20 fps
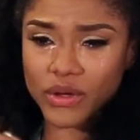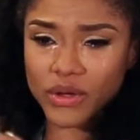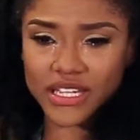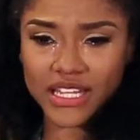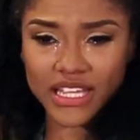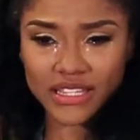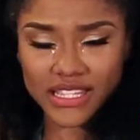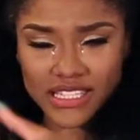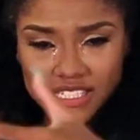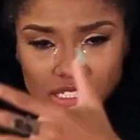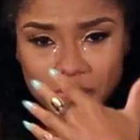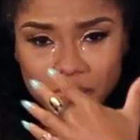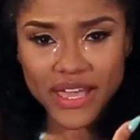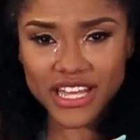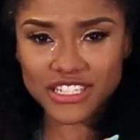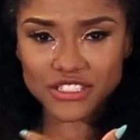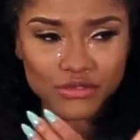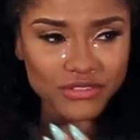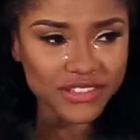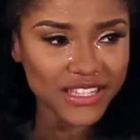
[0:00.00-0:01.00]
we did this
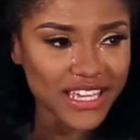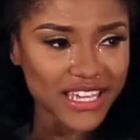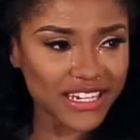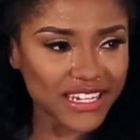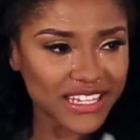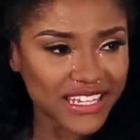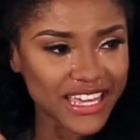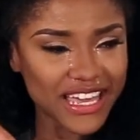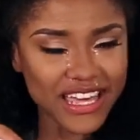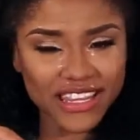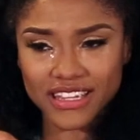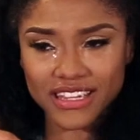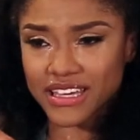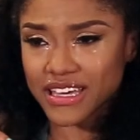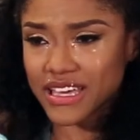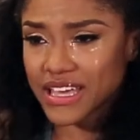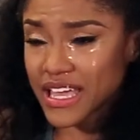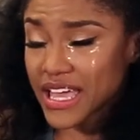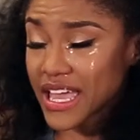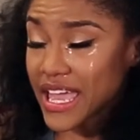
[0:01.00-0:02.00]
special thing together,
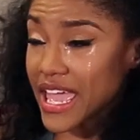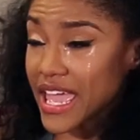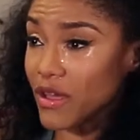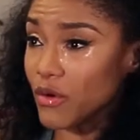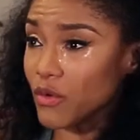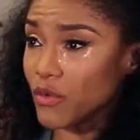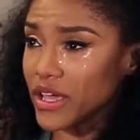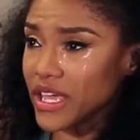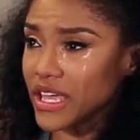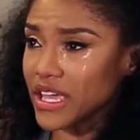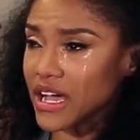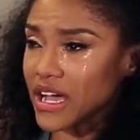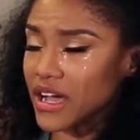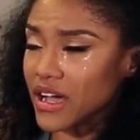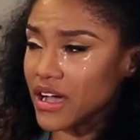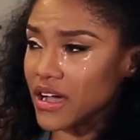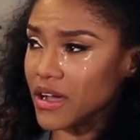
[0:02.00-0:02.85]
and we